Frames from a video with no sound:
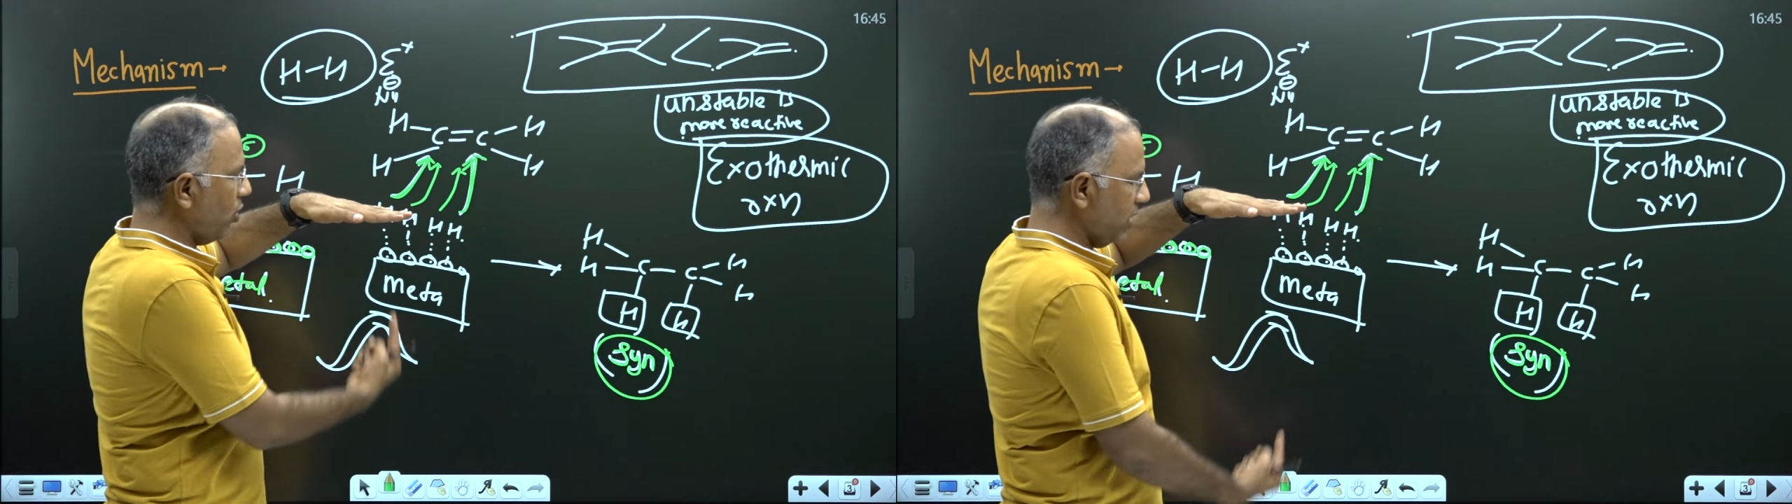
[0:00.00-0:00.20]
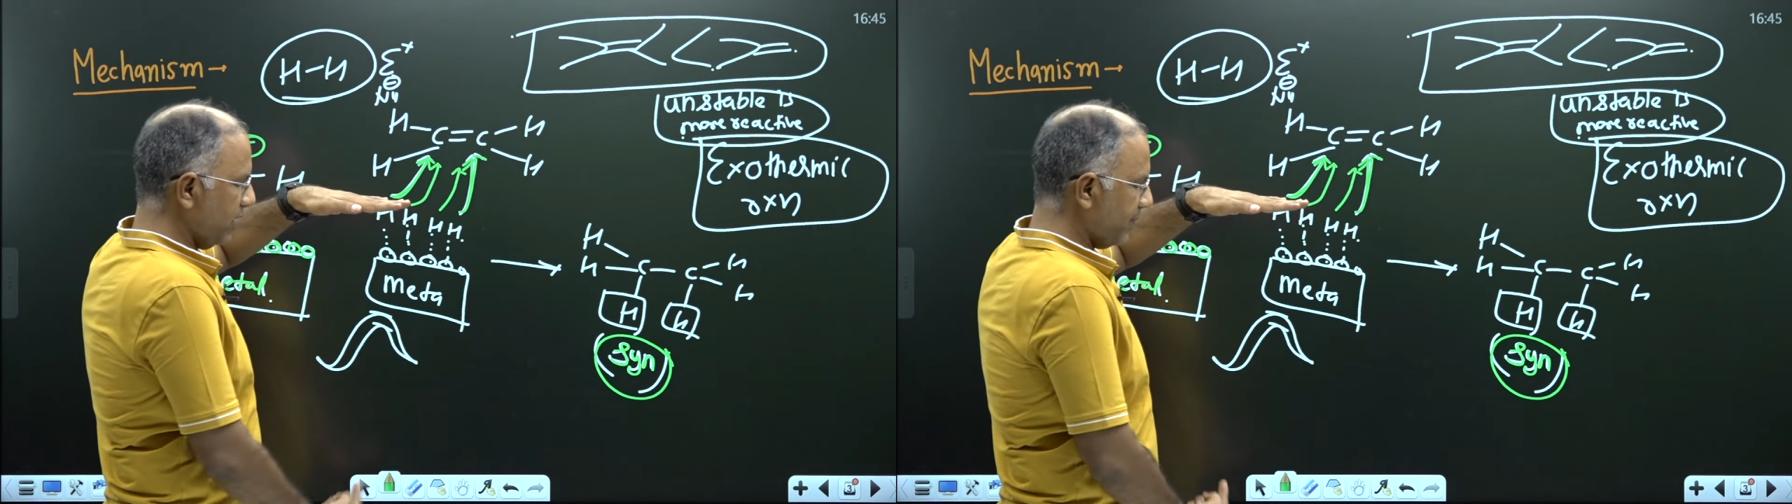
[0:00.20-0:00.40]

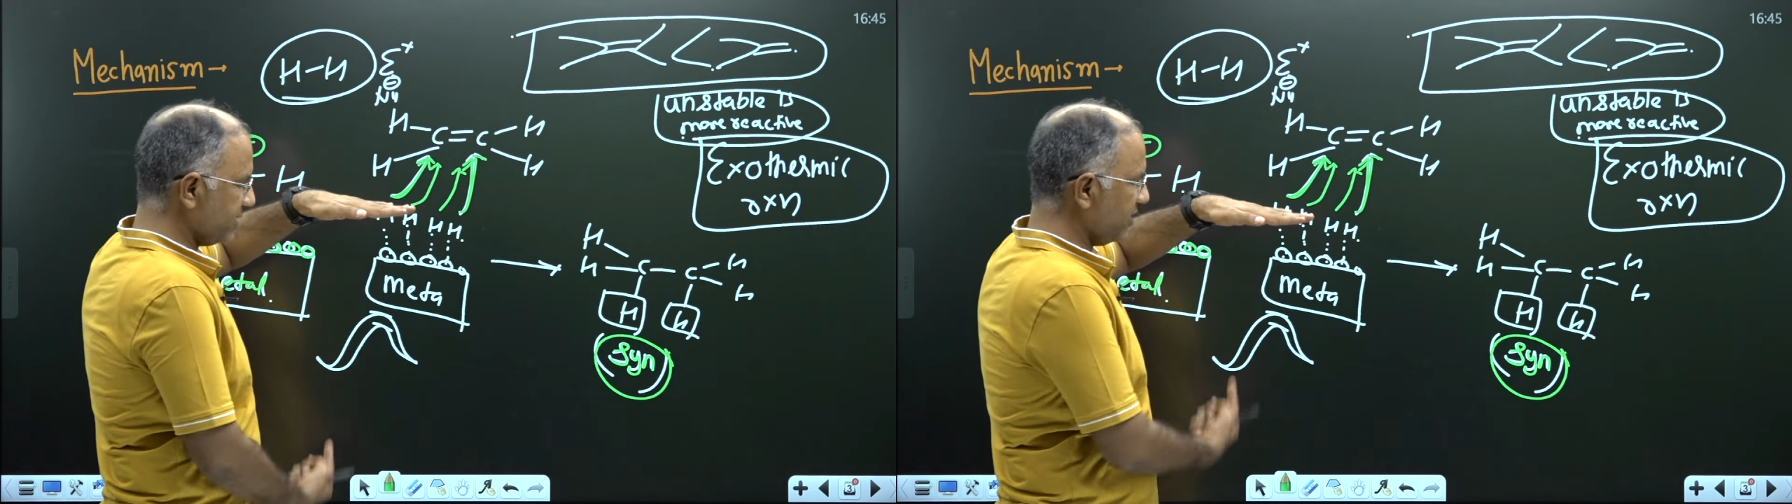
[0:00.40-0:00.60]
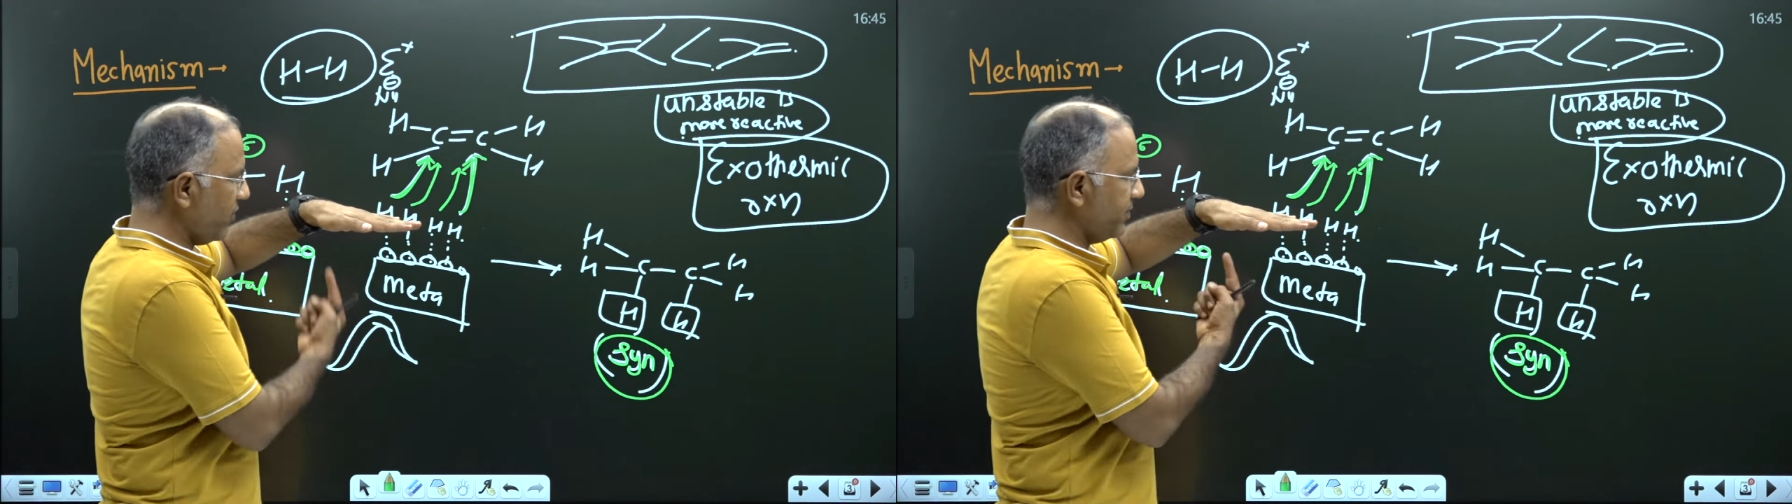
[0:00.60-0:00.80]
all the
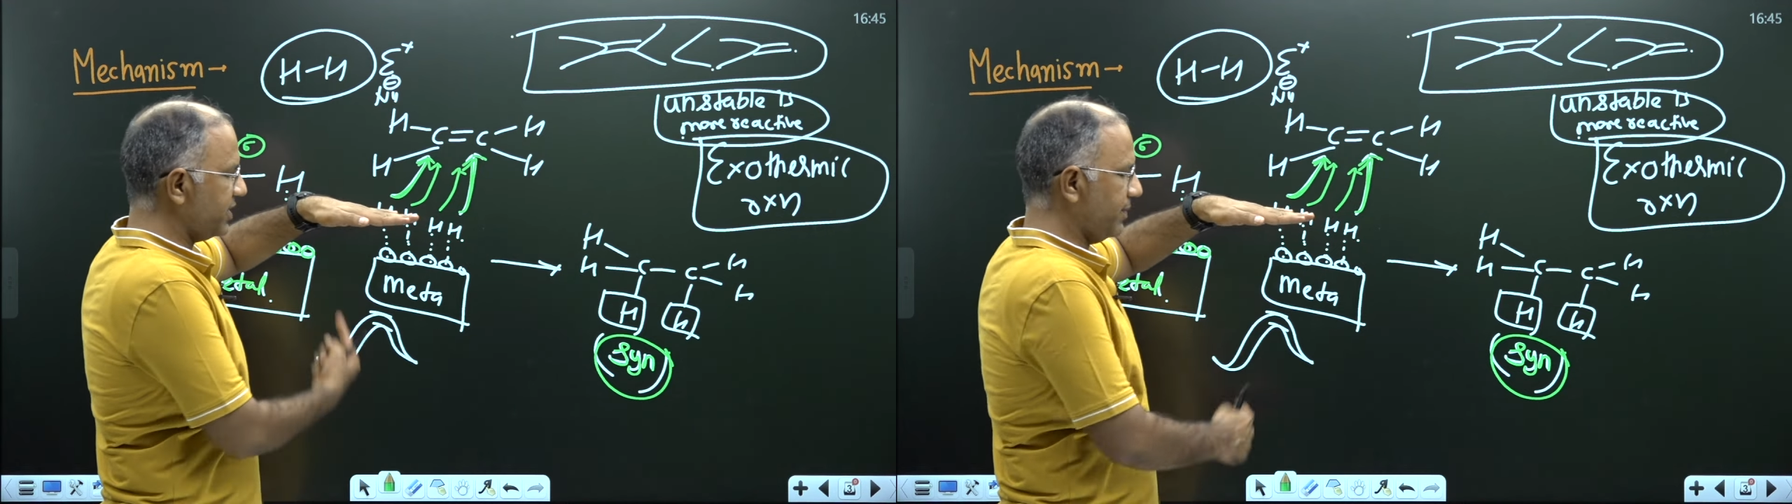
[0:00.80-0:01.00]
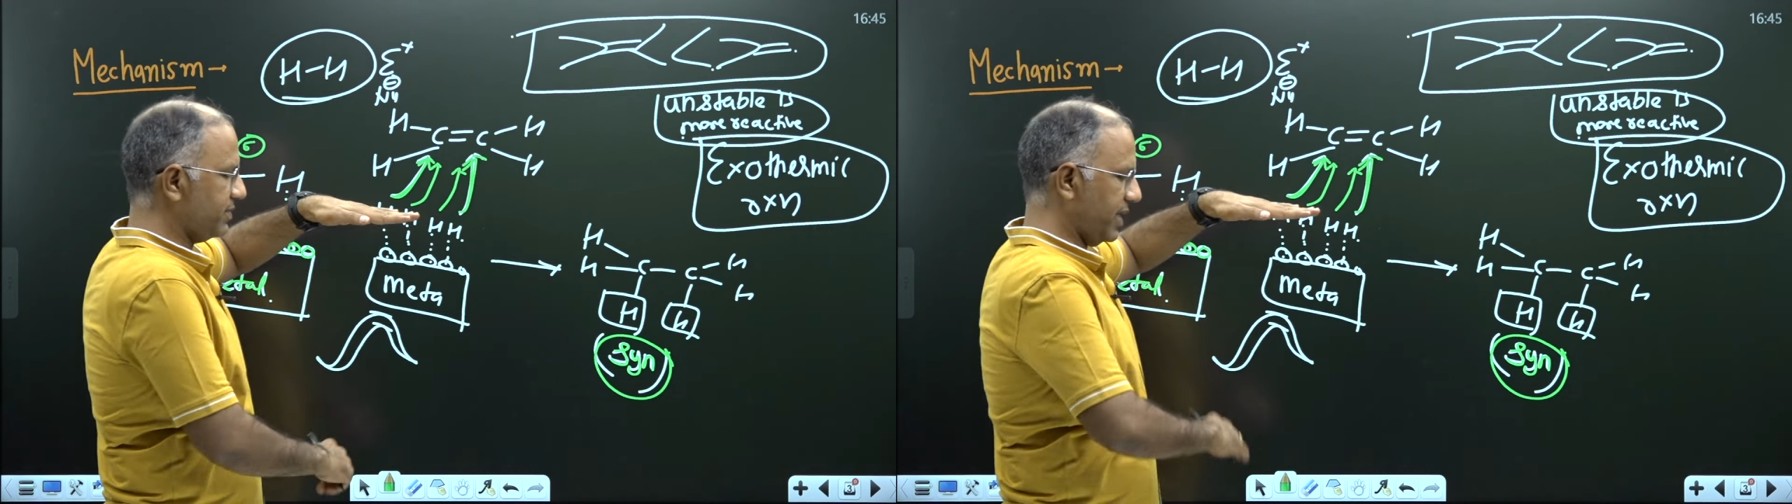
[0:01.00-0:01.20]
person from
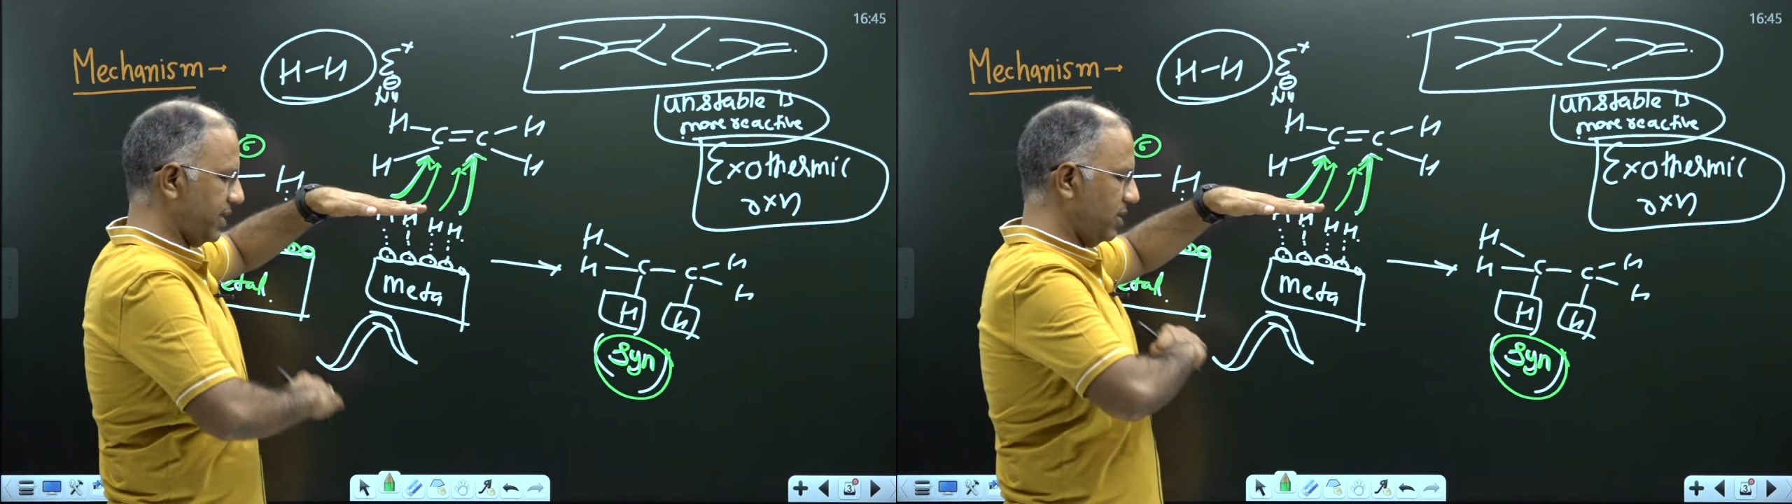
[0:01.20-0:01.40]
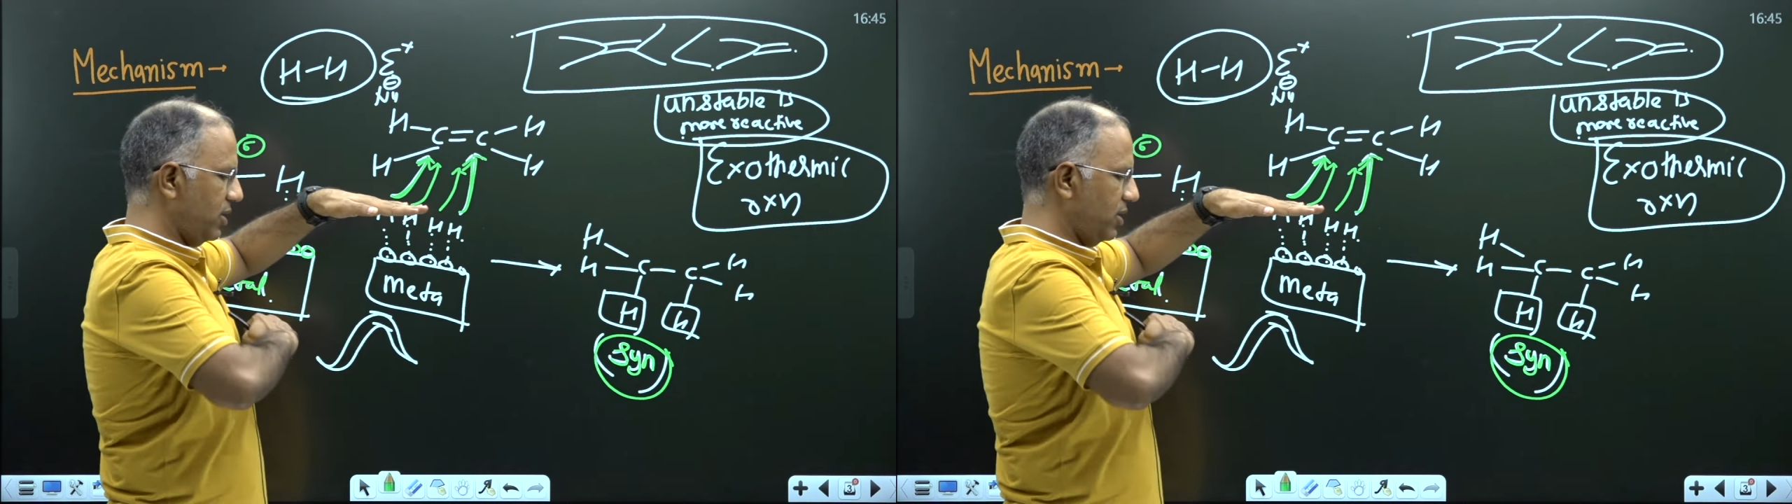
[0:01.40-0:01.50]
same side.